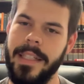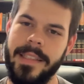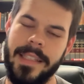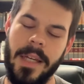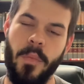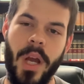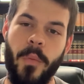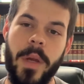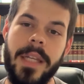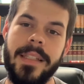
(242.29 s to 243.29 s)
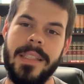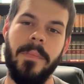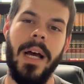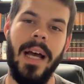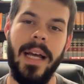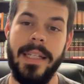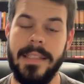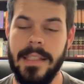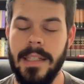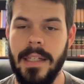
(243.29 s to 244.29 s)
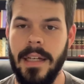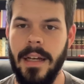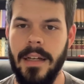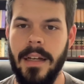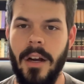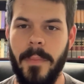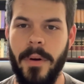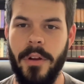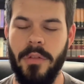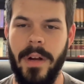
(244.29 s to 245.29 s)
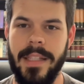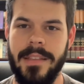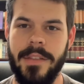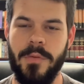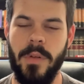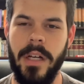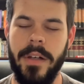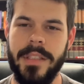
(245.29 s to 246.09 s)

And in the same way, we despise our birthrights as well.